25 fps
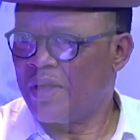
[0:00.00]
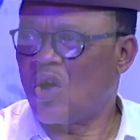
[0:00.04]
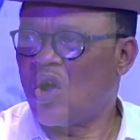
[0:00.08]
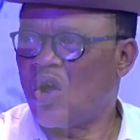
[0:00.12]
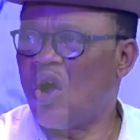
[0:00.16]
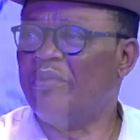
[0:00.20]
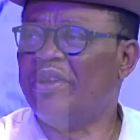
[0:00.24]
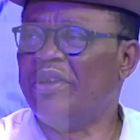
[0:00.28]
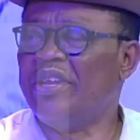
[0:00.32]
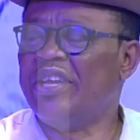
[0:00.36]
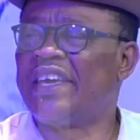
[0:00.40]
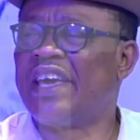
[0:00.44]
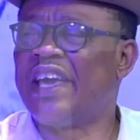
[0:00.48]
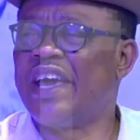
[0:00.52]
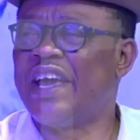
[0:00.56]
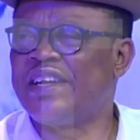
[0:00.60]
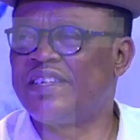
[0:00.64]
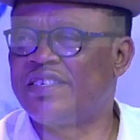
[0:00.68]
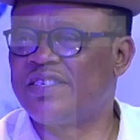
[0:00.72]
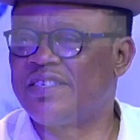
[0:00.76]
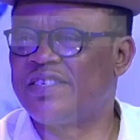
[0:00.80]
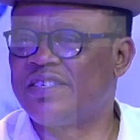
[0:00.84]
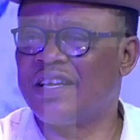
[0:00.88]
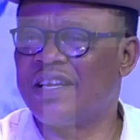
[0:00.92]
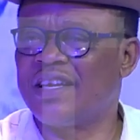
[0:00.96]

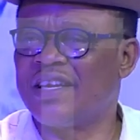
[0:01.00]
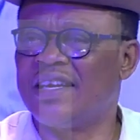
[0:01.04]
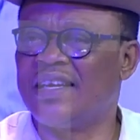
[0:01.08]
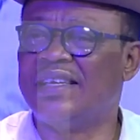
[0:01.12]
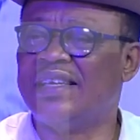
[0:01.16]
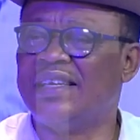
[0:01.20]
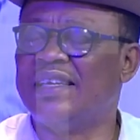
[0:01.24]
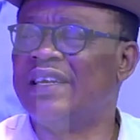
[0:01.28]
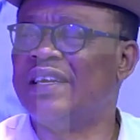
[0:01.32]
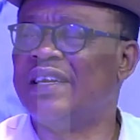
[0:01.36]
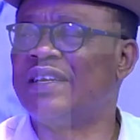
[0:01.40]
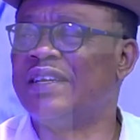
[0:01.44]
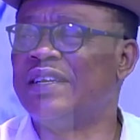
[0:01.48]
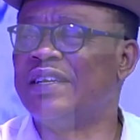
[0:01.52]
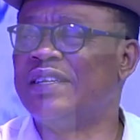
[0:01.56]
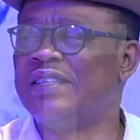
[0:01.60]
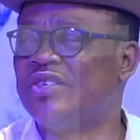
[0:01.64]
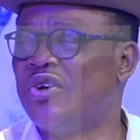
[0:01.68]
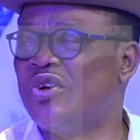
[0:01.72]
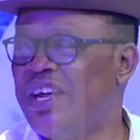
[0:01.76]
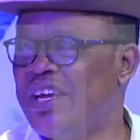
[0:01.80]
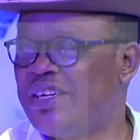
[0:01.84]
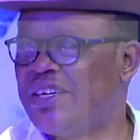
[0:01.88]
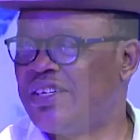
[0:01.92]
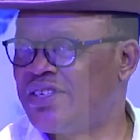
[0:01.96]
communicates,
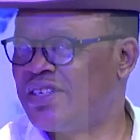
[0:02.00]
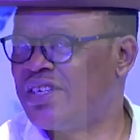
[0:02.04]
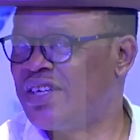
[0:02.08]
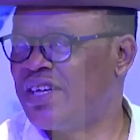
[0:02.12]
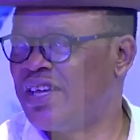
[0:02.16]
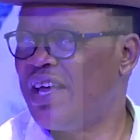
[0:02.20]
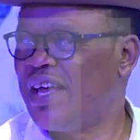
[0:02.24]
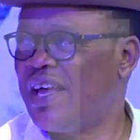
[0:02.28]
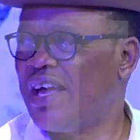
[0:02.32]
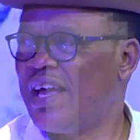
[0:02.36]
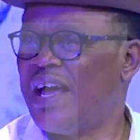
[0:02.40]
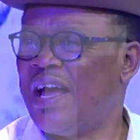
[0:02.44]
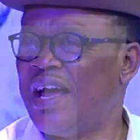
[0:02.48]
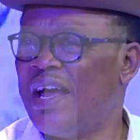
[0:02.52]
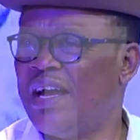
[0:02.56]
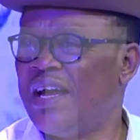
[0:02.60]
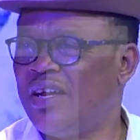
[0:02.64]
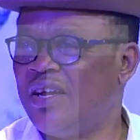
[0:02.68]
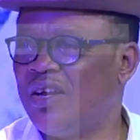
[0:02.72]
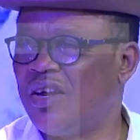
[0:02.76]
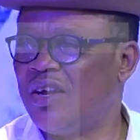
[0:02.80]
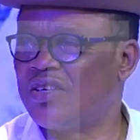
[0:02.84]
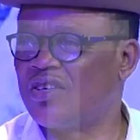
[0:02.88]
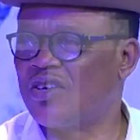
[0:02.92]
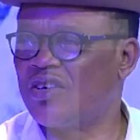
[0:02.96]
resonates a
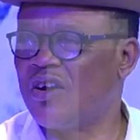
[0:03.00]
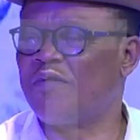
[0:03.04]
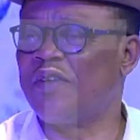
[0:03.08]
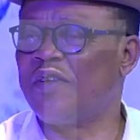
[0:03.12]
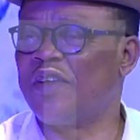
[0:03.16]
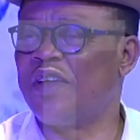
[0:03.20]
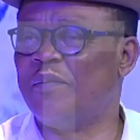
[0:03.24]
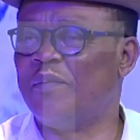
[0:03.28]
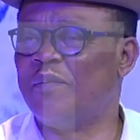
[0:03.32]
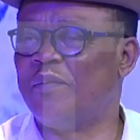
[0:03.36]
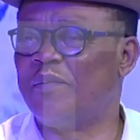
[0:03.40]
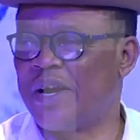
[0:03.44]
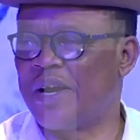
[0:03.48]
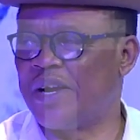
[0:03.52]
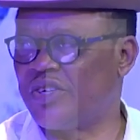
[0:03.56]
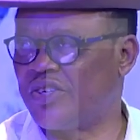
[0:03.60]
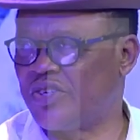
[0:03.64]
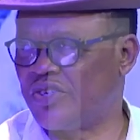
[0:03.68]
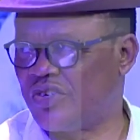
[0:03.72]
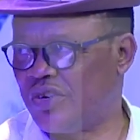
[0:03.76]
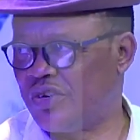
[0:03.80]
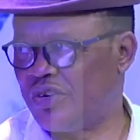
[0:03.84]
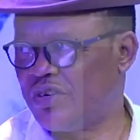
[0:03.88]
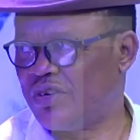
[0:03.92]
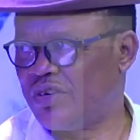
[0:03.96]
lot of
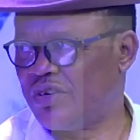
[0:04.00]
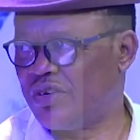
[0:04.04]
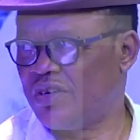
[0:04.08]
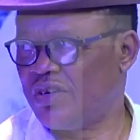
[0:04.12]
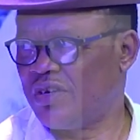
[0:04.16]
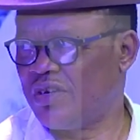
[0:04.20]
impression.